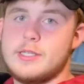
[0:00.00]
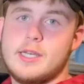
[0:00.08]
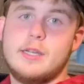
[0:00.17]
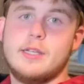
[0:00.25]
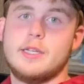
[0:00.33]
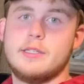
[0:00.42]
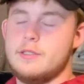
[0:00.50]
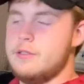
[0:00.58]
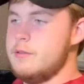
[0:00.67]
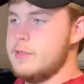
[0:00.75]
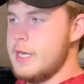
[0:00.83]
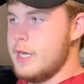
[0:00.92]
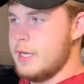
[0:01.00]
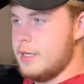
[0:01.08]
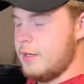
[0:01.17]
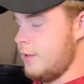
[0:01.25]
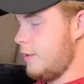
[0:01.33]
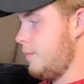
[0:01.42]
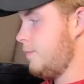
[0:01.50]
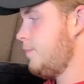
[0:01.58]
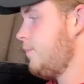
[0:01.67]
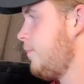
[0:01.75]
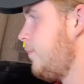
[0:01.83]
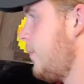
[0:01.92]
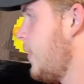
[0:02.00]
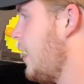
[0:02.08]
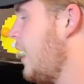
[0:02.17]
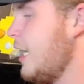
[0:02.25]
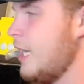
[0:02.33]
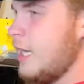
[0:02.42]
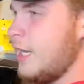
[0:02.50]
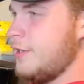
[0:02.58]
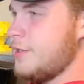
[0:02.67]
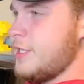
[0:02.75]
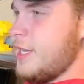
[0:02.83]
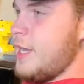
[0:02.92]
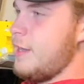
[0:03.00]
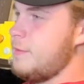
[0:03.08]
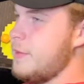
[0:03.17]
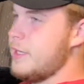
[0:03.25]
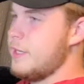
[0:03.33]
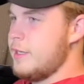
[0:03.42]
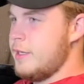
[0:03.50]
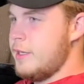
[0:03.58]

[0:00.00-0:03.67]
I like to do that. I used to have my